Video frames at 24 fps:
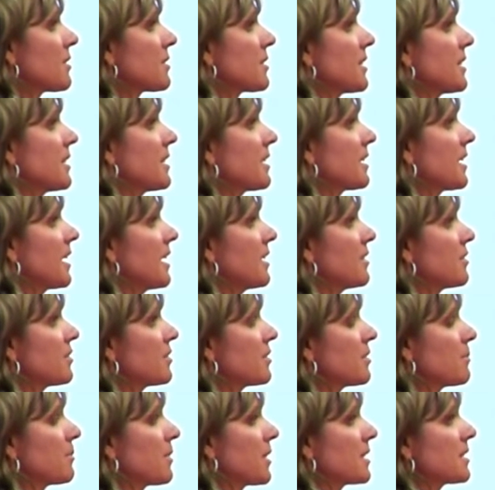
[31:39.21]

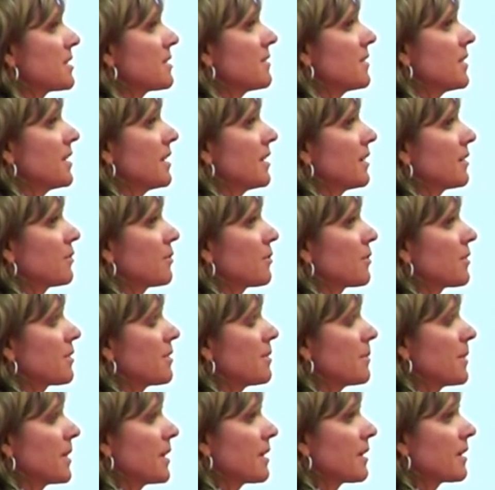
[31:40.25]
contraindication to breastfeeding in
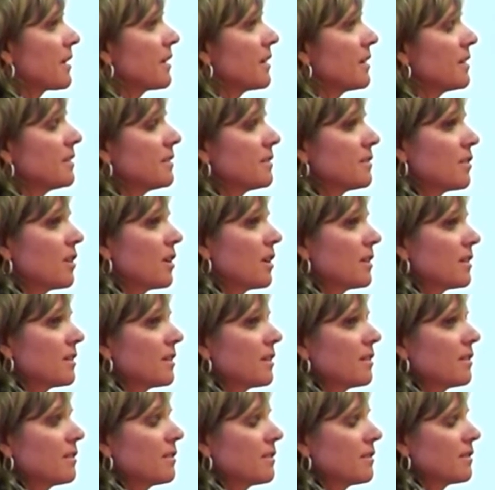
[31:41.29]
North America, not
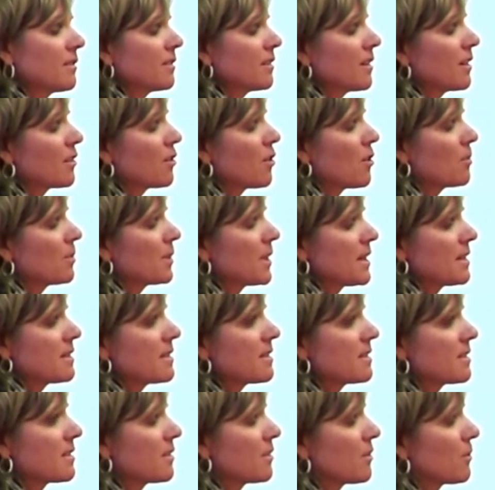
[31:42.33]
in all
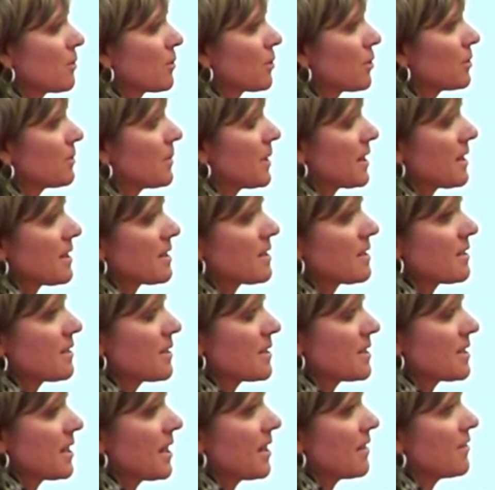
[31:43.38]
places in the world because of
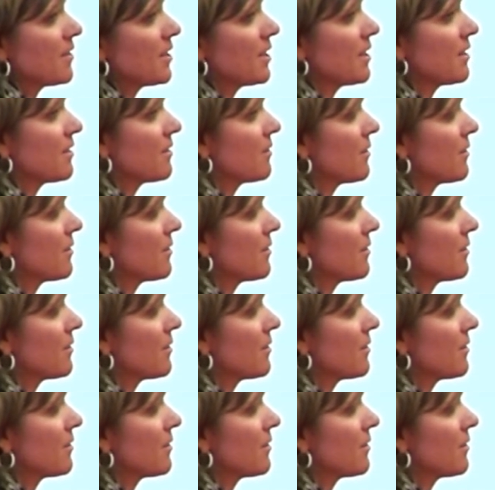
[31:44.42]
the safety